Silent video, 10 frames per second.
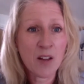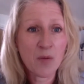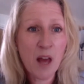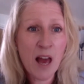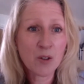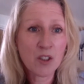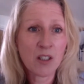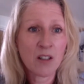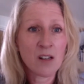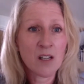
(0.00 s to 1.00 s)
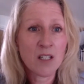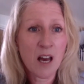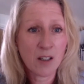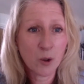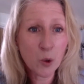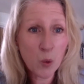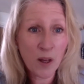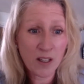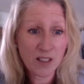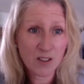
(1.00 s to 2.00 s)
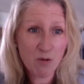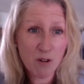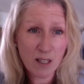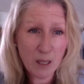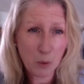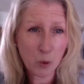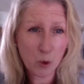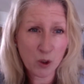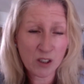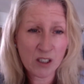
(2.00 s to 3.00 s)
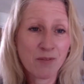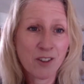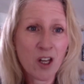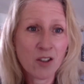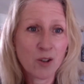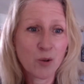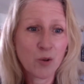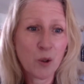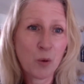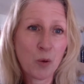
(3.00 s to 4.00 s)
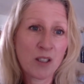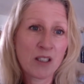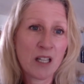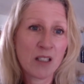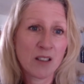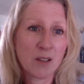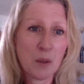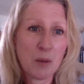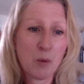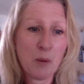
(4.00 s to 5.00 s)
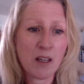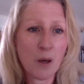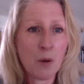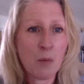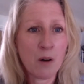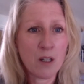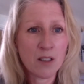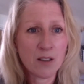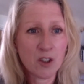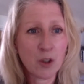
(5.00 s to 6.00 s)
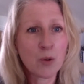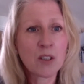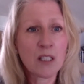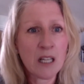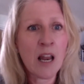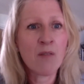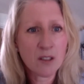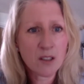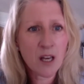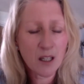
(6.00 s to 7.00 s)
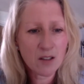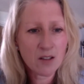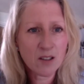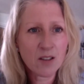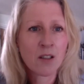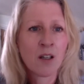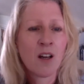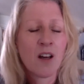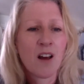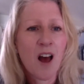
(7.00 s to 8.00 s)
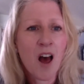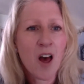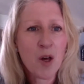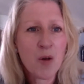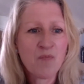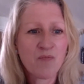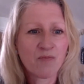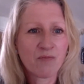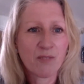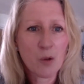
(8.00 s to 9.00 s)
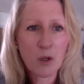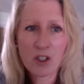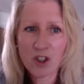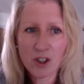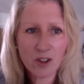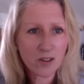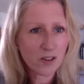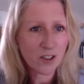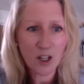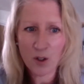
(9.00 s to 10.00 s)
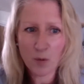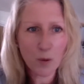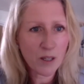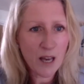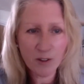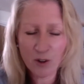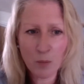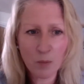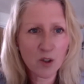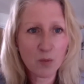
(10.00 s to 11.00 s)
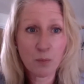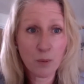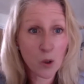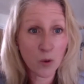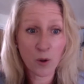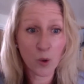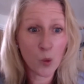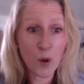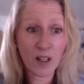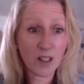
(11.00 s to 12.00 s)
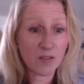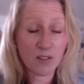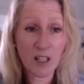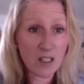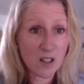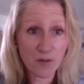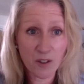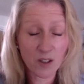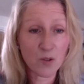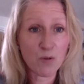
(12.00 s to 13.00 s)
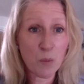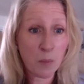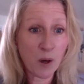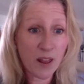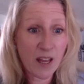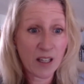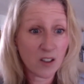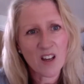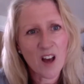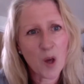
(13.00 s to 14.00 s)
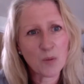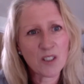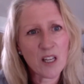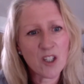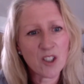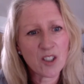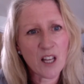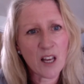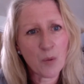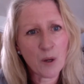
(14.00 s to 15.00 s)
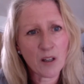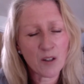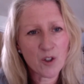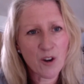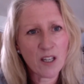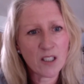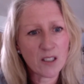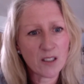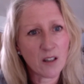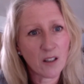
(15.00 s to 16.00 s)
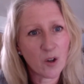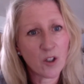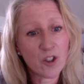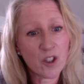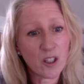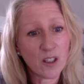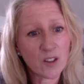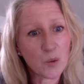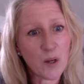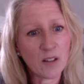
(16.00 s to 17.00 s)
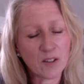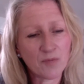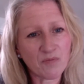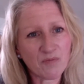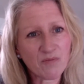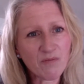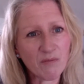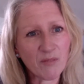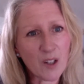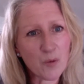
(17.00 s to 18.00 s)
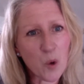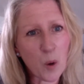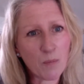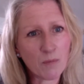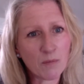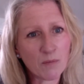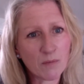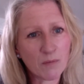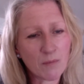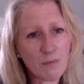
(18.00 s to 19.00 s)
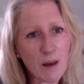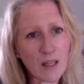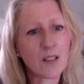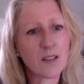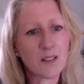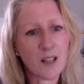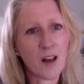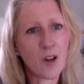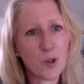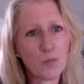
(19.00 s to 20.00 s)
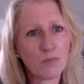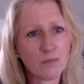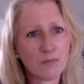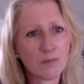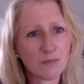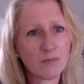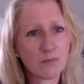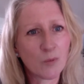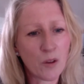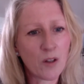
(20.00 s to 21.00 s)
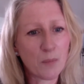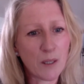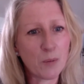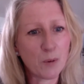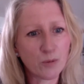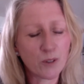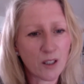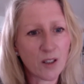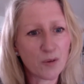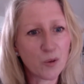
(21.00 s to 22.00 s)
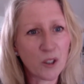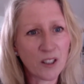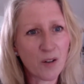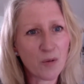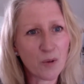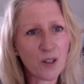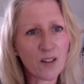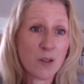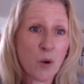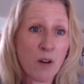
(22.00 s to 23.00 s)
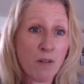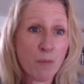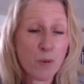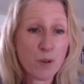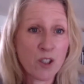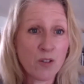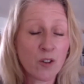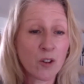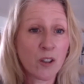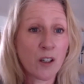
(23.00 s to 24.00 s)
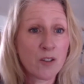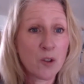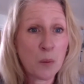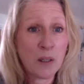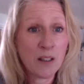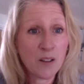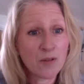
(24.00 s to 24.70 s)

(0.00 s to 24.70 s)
outside and hallways are really important. Kirsty Allsop always says that people make up their minds. She always says 11 seconds, which, you probably haven't got much beyond the hallway and into the first room by then. Home stages, we're kind of trained in the psychology as well of what makes a home one that people are going to fall in love with. Whatever property you've got, I do believe